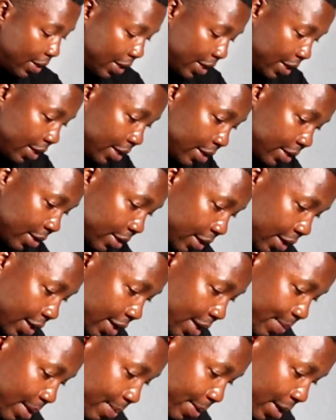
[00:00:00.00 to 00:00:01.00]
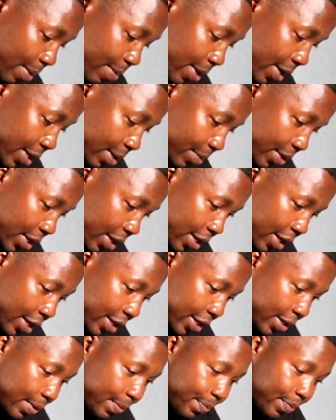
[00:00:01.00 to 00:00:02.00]
Okay, Sagarabai Makabatam
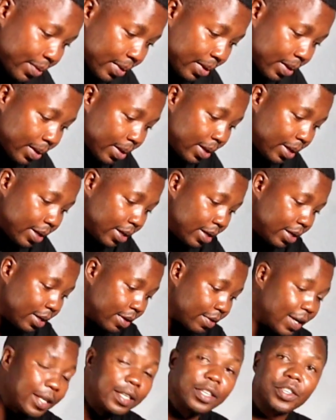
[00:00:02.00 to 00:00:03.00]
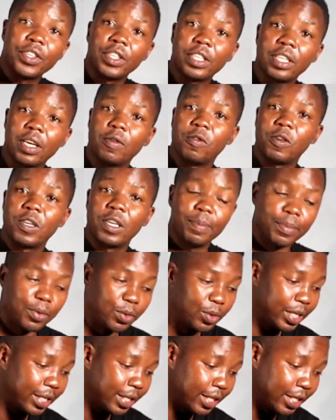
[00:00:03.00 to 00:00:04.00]
Sakate. Right, it's a phone of
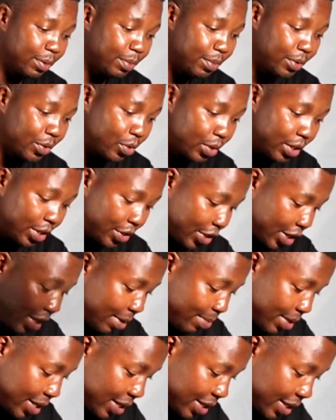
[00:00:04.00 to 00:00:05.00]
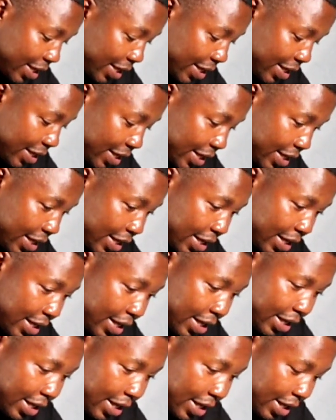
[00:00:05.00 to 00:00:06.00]
Prudence. Timbons, what is a camera say?
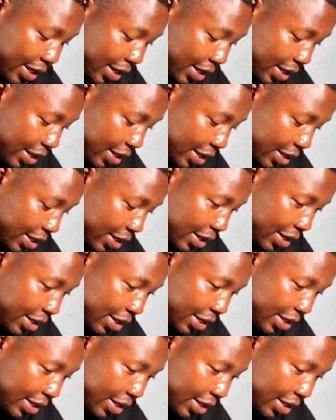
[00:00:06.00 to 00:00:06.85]
And it.